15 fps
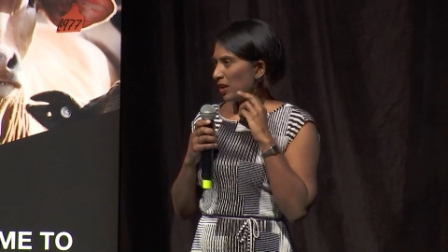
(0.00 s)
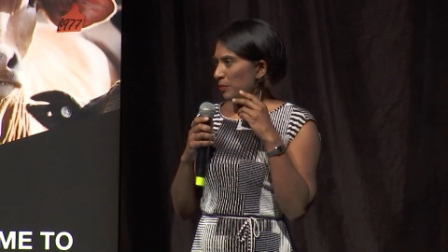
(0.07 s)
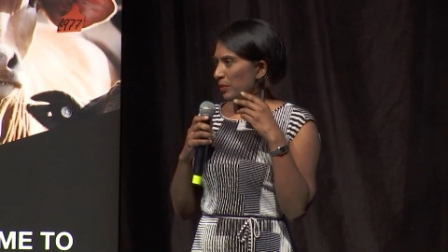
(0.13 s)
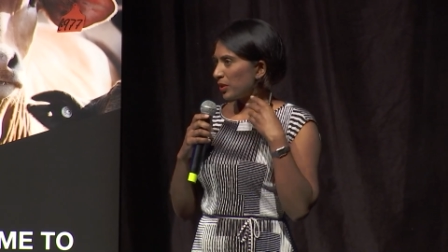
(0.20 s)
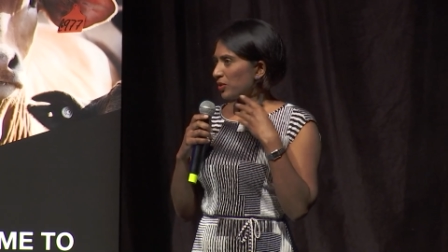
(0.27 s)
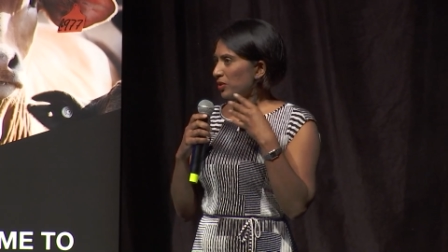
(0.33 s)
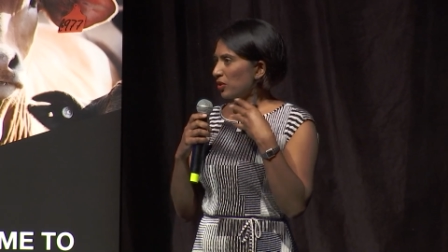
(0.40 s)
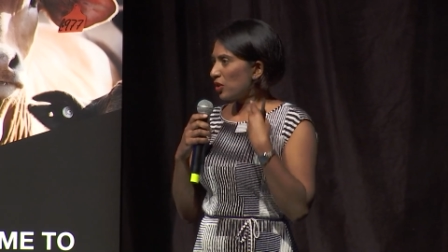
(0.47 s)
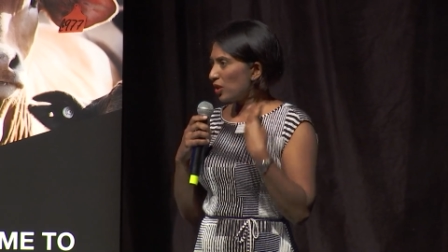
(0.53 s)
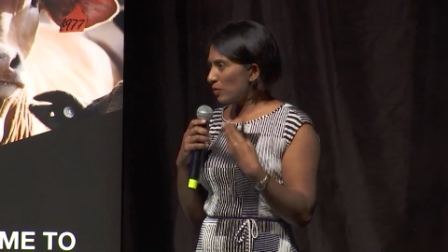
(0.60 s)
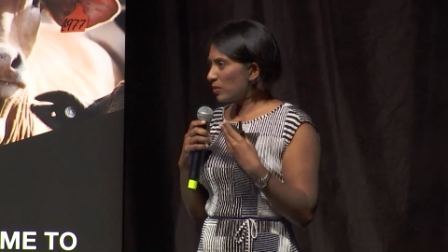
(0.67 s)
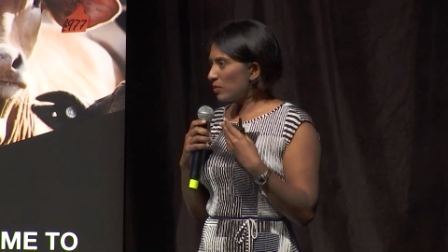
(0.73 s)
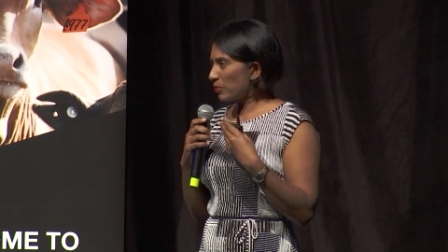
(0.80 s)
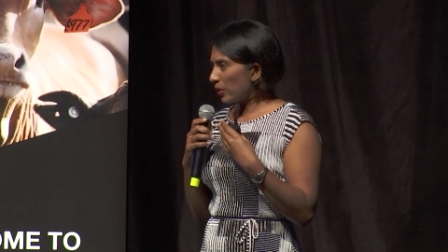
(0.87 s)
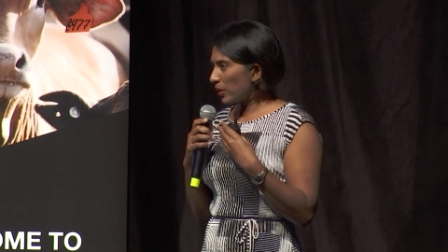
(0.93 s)
because the
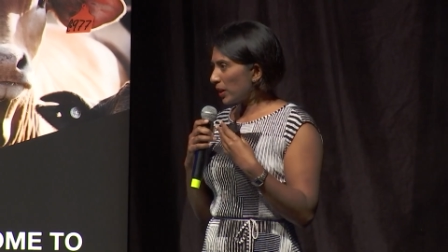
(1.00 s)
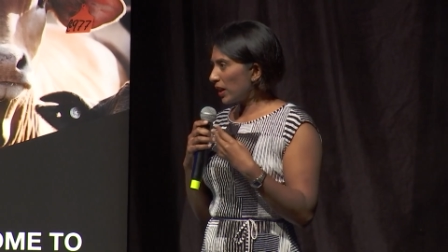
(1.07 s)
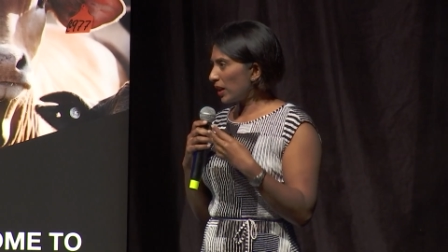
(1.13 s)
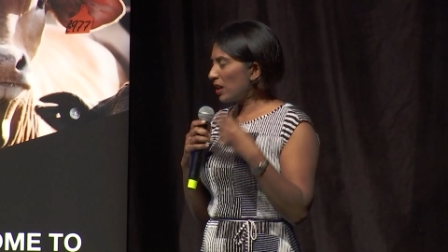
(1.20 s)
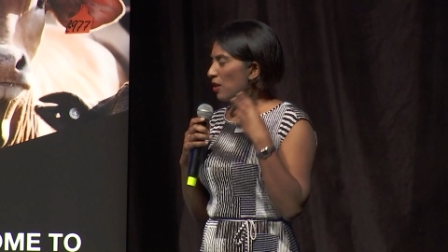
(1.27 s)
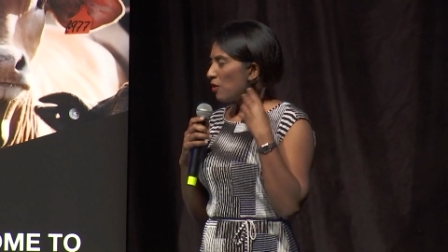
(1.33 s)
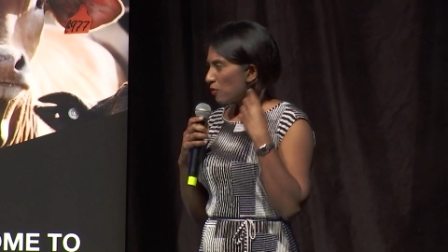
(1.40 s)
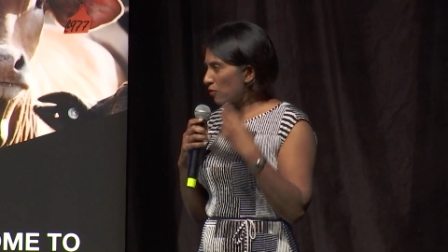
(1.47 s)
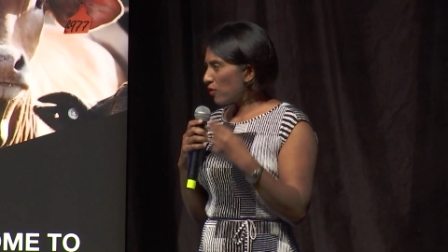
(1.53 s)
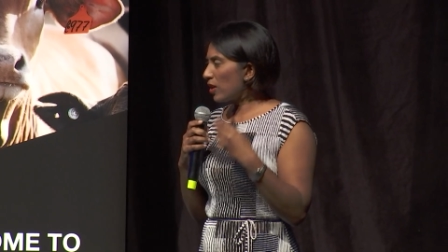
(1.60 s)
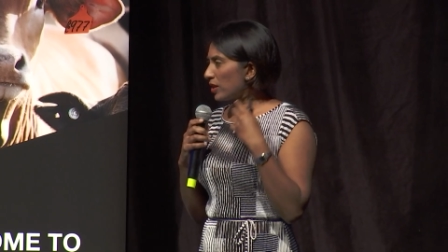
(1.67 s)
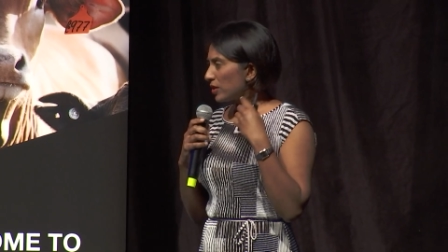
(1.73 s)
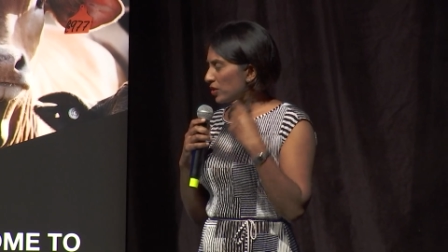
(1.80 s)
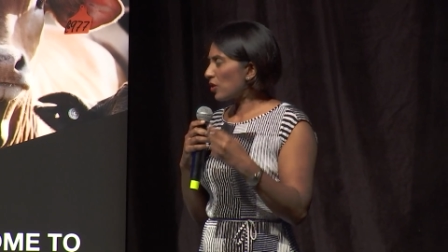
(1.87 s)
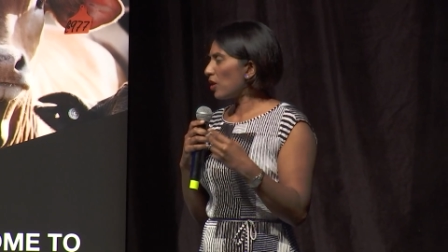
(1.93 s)
human body
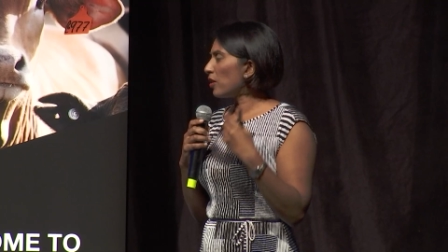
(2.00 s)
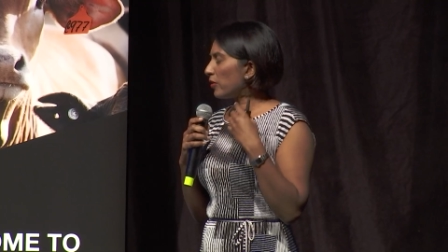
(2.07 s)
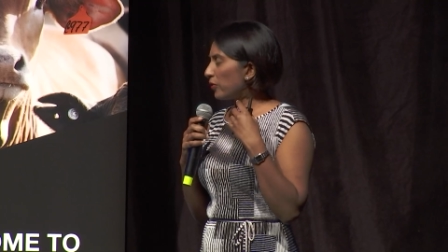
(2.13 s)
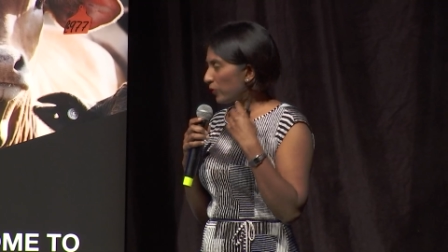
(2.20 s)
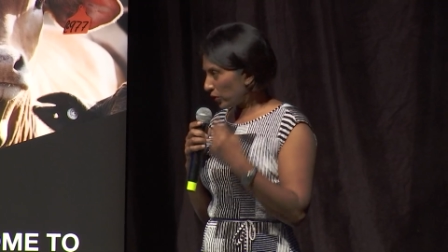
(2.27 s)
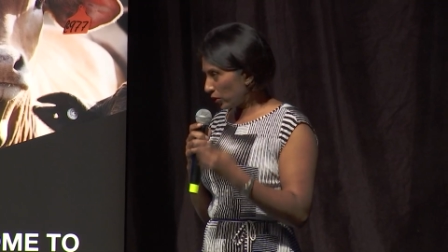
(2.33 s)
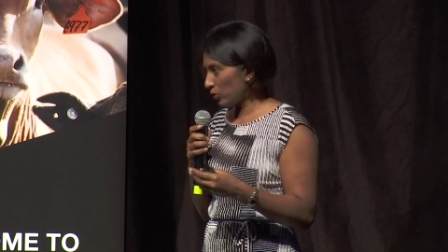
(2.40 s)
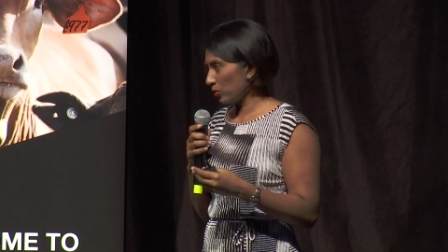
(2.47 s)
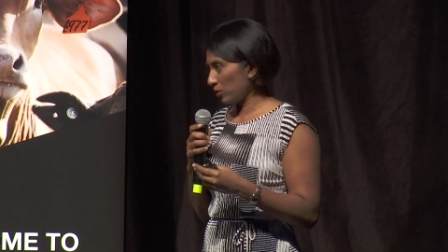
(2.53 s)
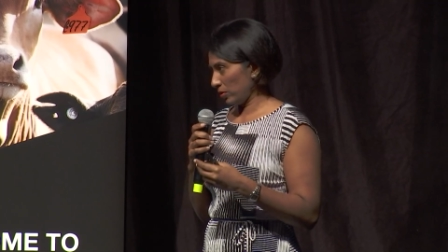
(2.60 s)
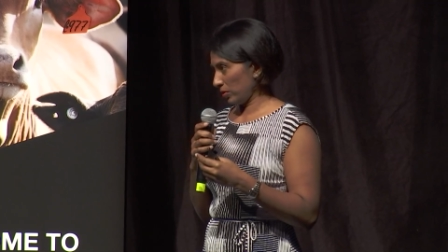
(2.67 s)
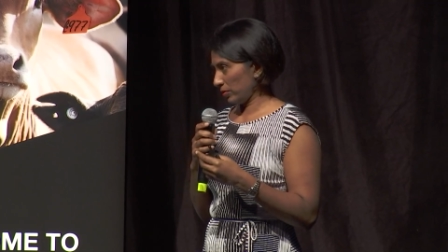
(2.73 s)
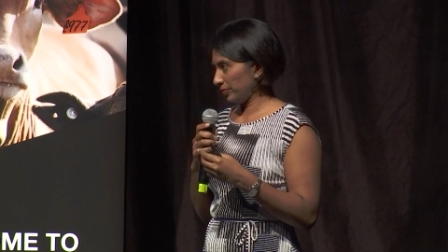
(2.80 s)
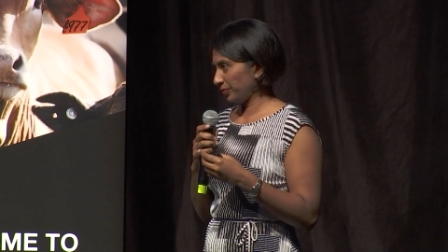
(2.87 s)
runs off fuel.